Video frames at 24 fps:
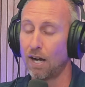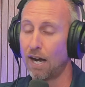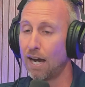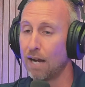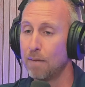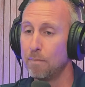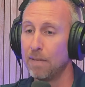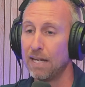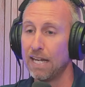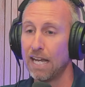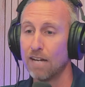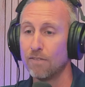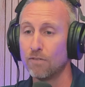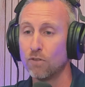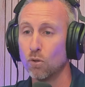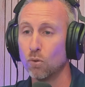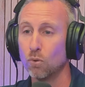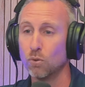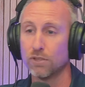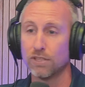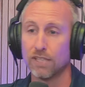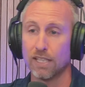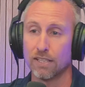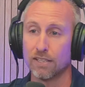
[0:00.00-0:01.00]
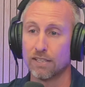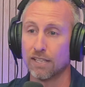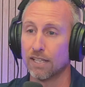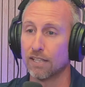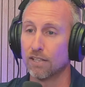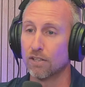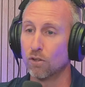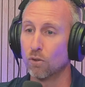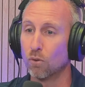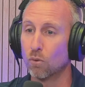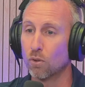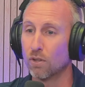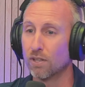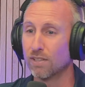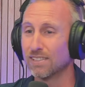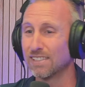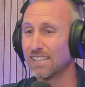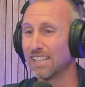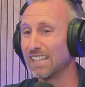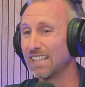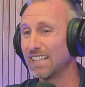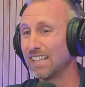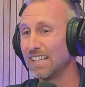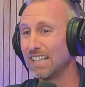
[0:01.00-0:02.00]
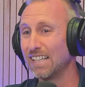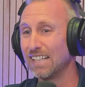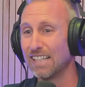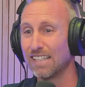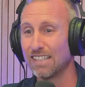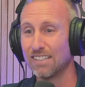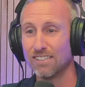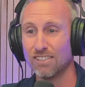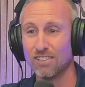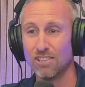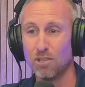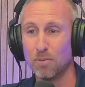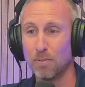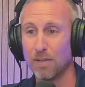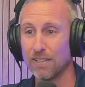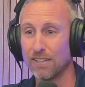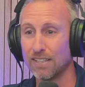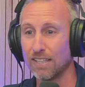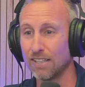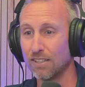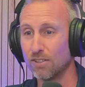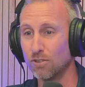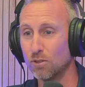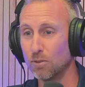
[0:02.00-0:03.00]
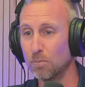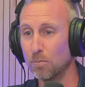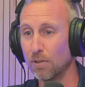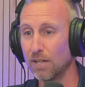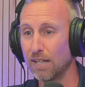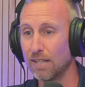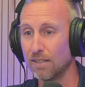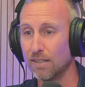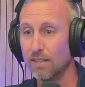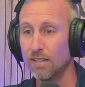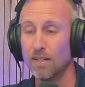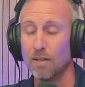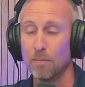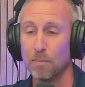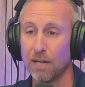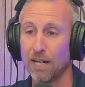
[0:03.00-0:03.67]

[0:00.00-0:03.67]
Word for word: I may have goals that that Laura's like, oh, I don't know about that goal, Brett,